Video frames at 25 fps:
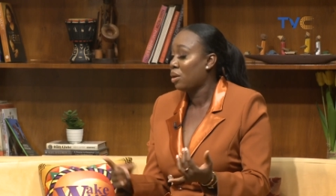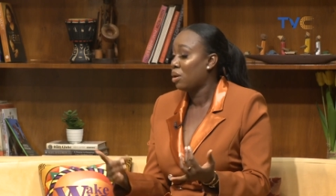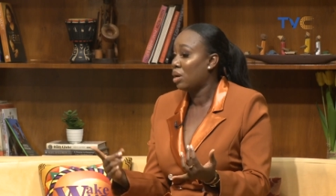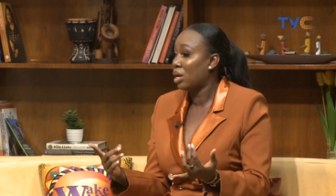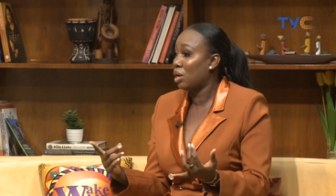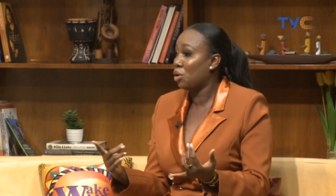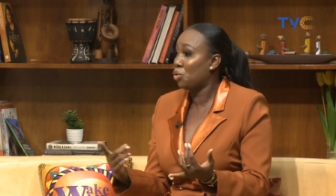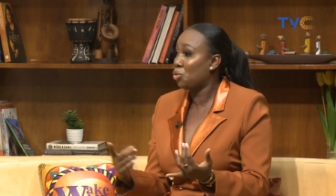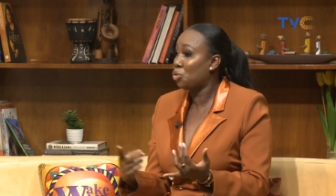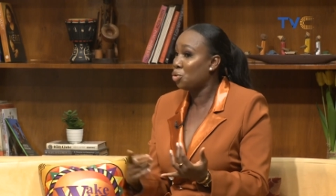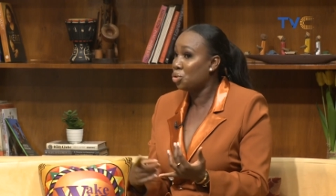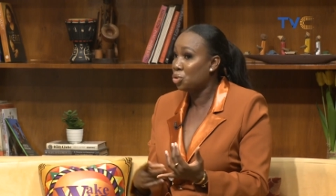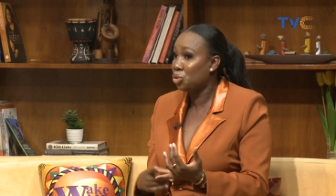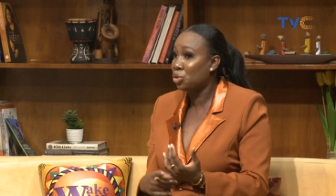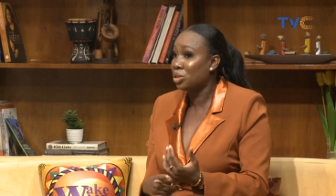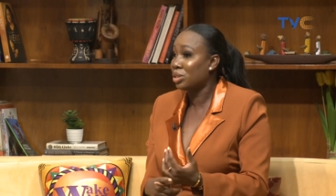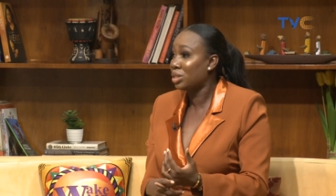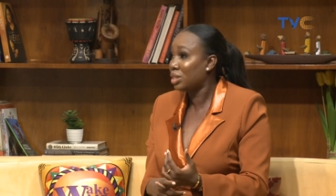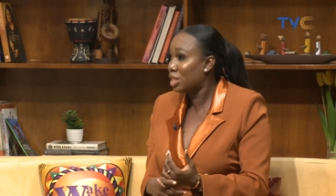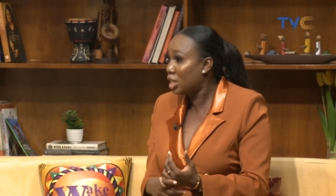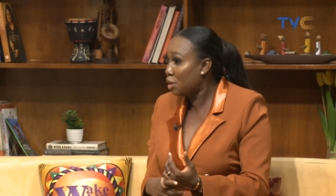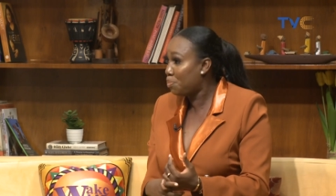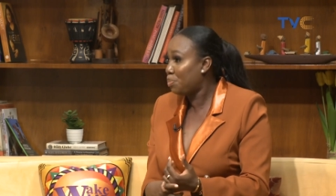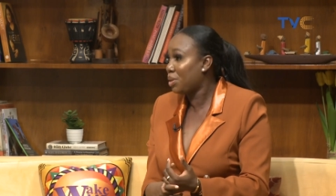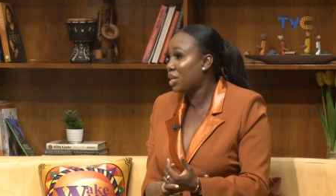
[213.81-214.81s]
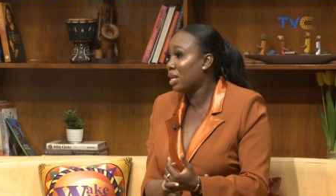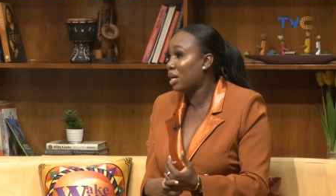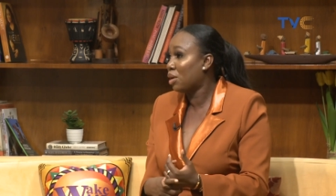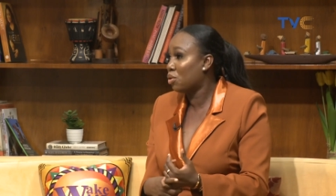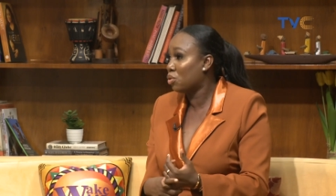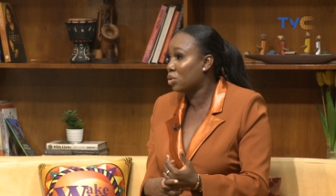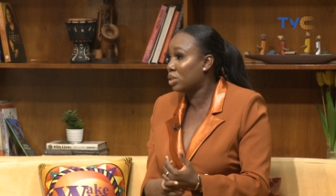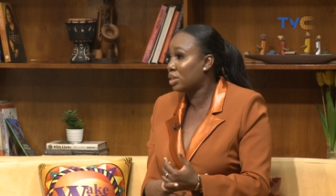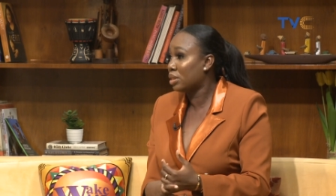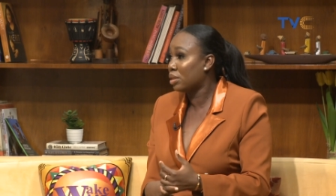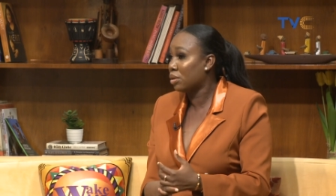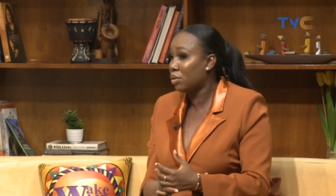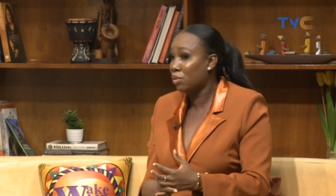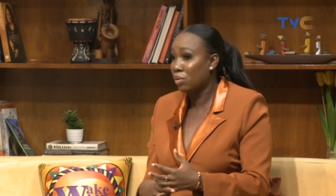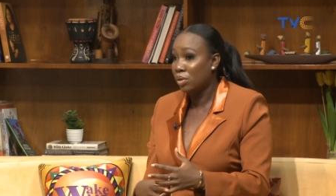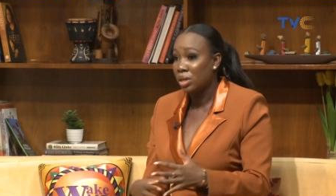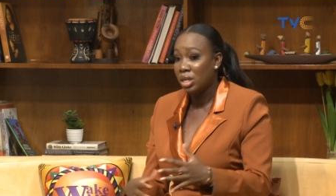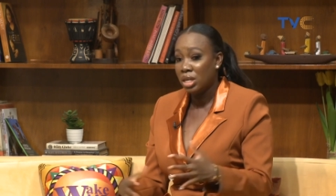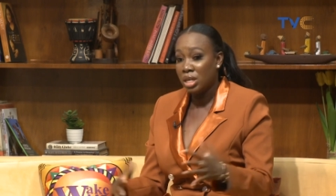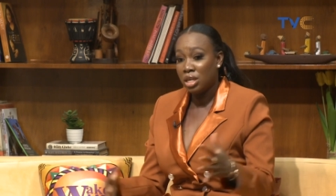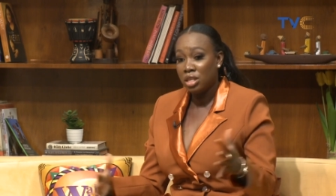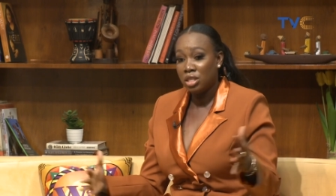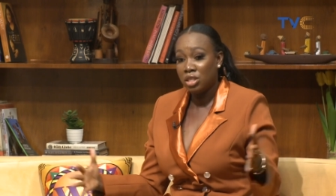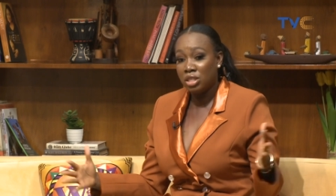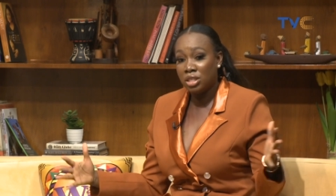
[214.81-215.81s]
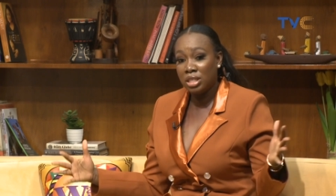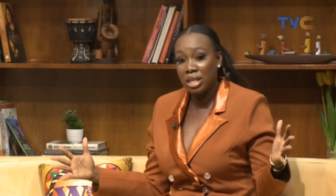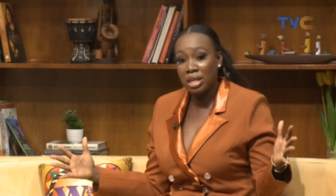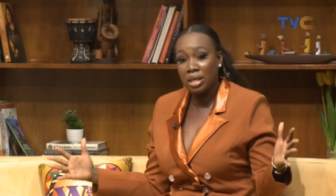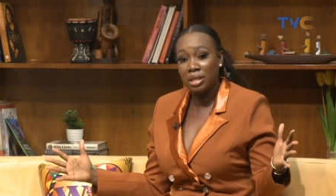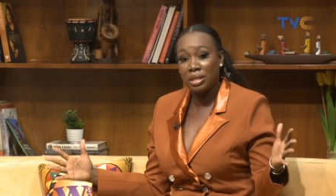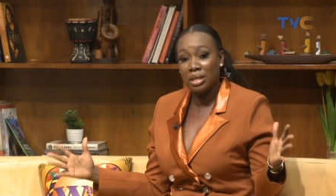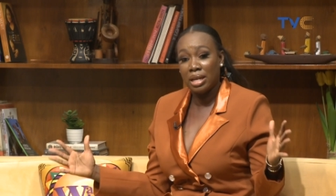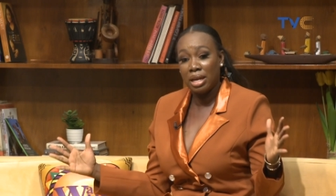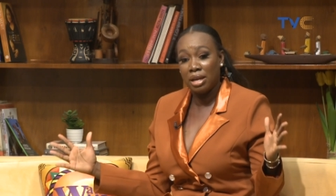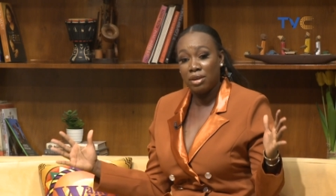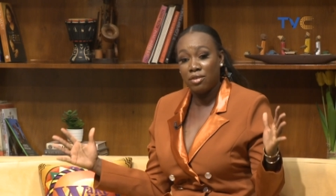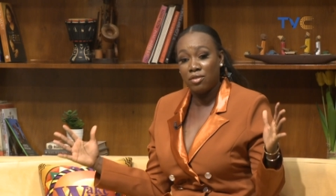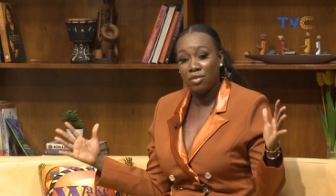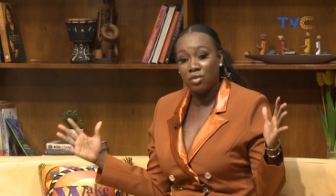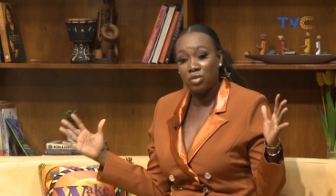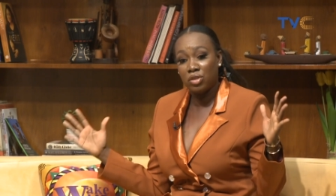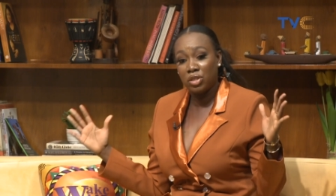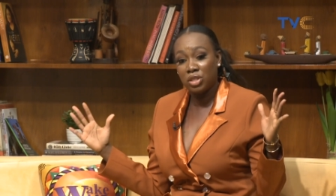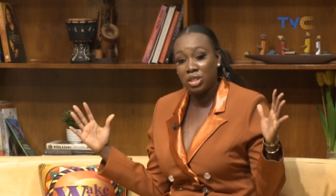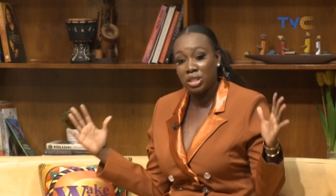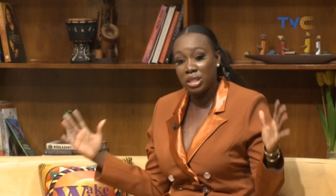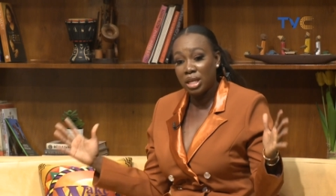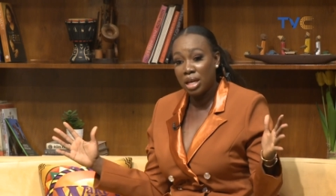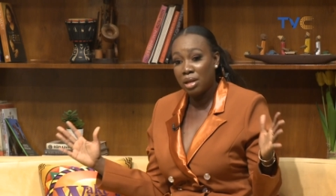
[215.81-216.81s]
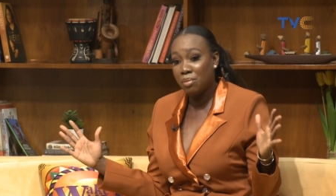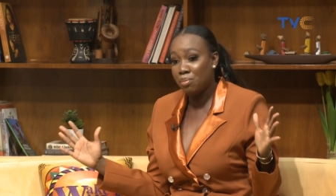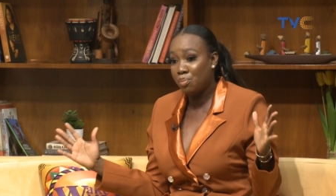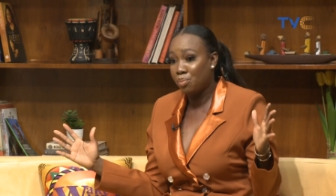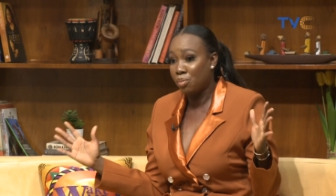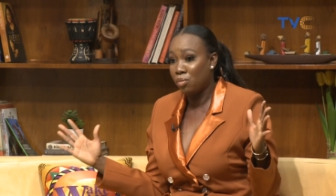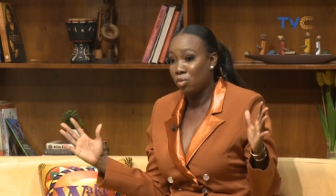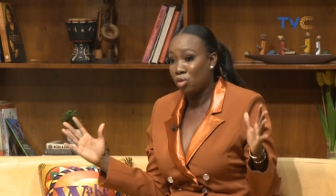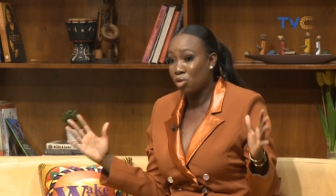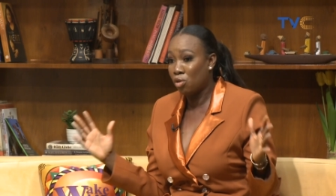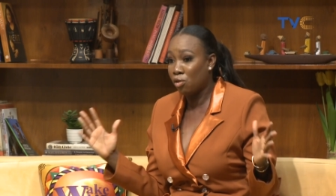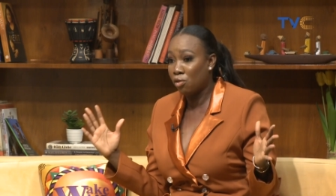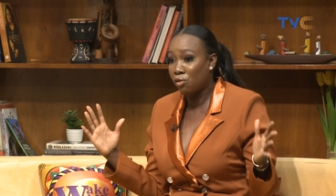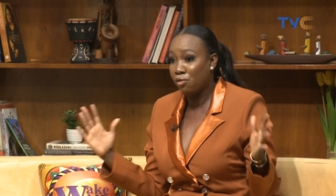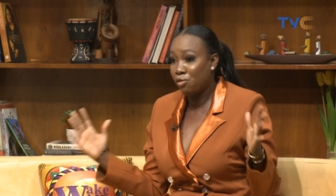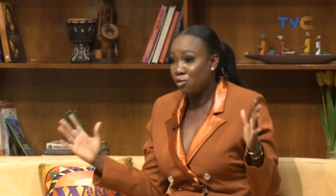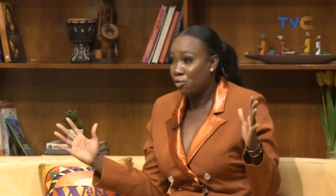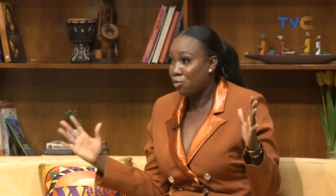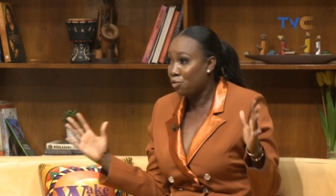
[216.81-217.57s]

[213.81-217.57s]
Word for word: I'll go sleep in a hotel, take like ten of